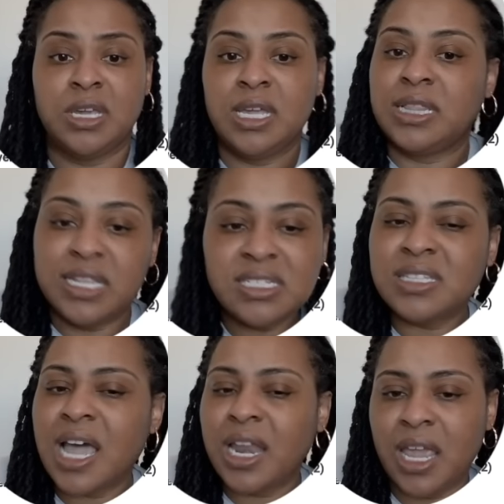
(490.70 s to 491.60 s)
This is
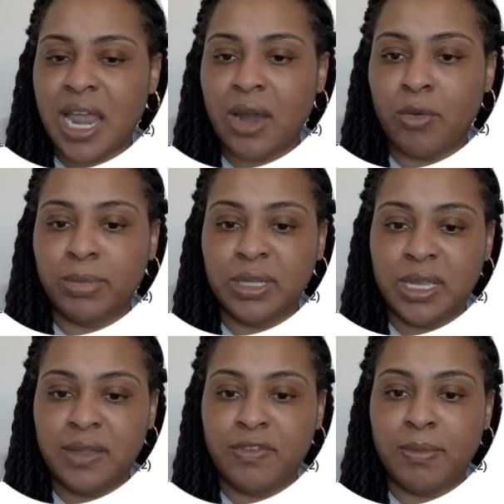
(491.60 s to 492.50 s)
not it, I don't
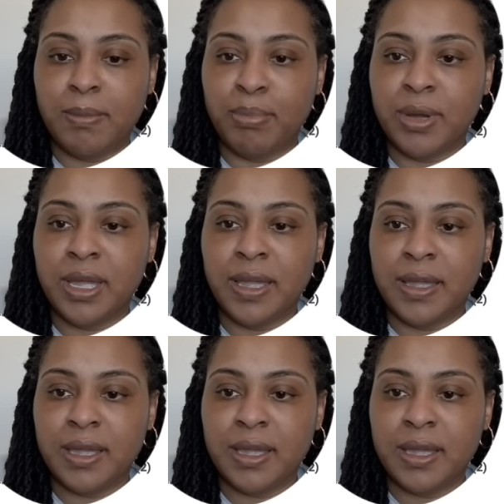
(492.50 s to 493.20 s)
believe, but